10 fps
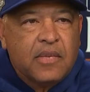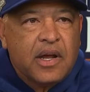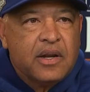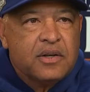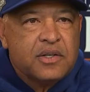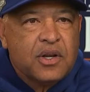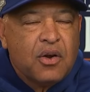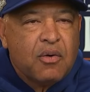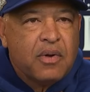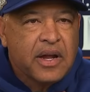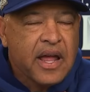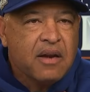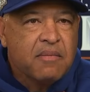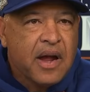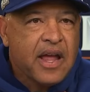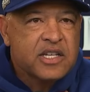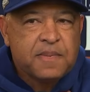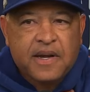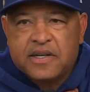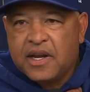And so, again, my
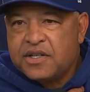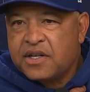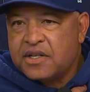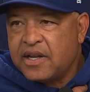expectation